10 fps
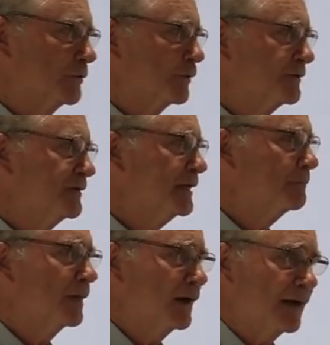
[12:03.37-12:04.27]
called
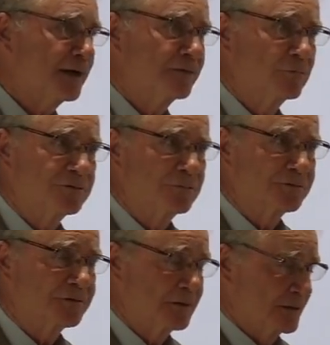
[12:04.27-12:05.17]
DeepMind, which
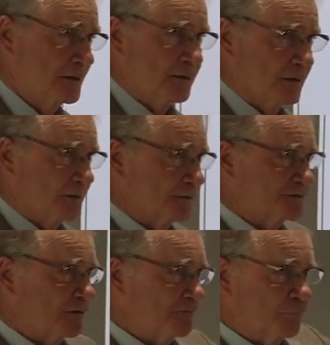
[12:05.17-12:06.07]
was a
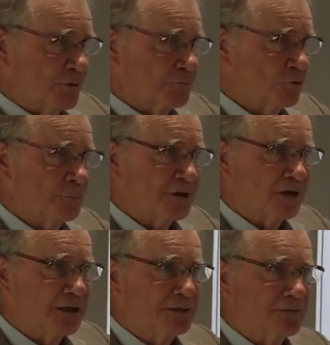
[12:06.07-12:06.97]
software group in
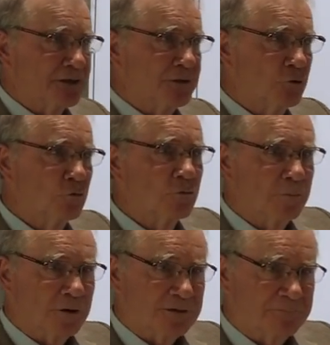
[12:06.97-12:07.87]
London that Google
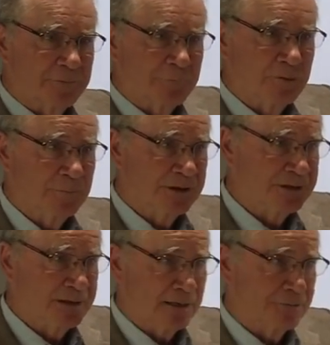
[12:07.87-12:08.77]
bought for $3
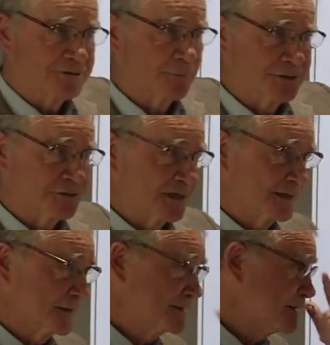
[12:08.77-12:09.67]
billion, a bunch of
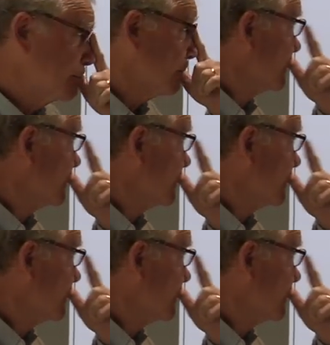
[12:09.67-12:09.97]
kids.